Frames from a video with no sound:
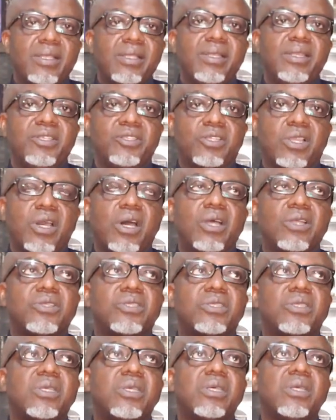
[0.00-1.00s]

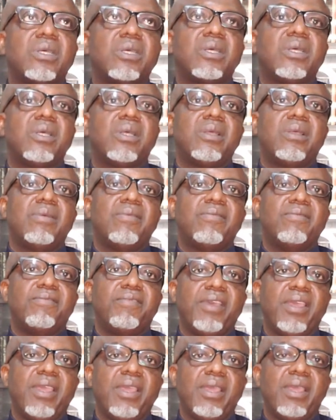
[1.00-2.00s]
discussed
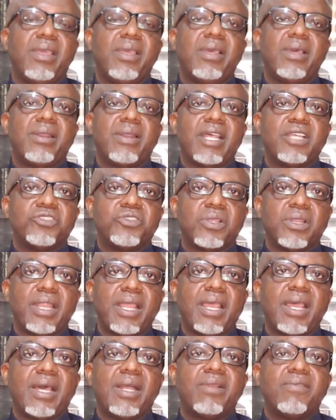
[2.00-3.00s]
the
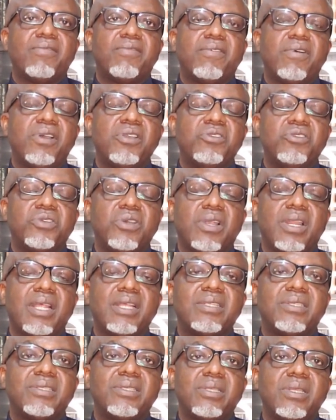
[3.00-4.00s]
rationale for
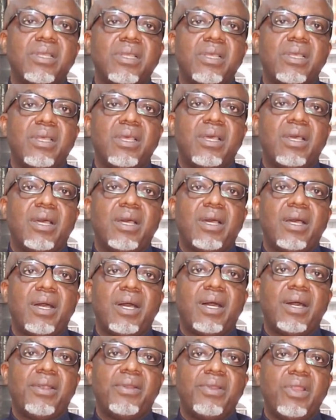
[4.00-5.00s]
insurance
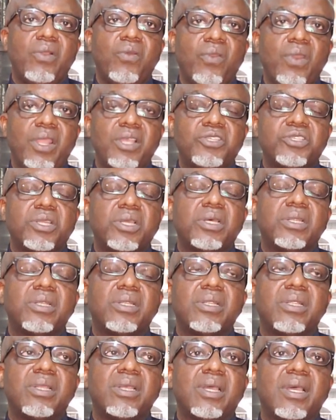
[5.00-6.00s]
regulation.
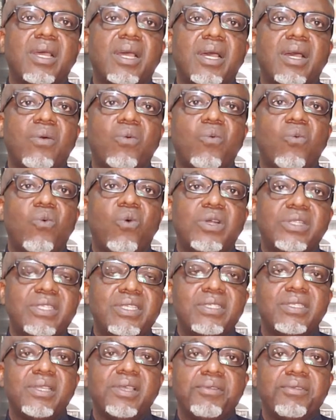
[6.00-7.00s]
What
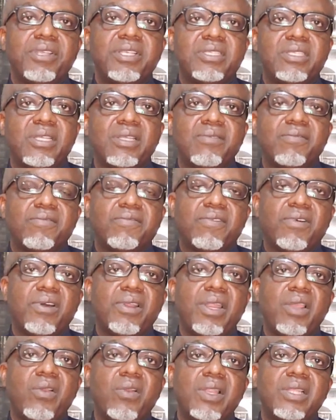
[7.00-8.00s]
is the reason
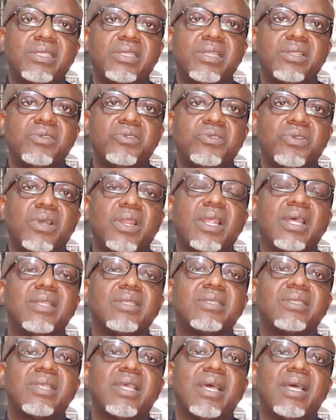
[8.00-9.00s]
for regulating
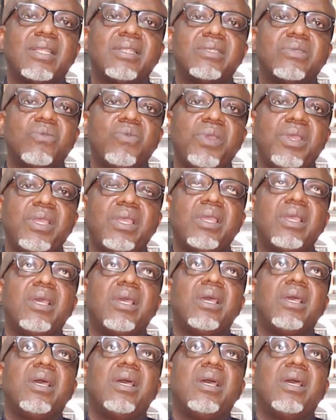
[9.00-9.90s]
insurance? And we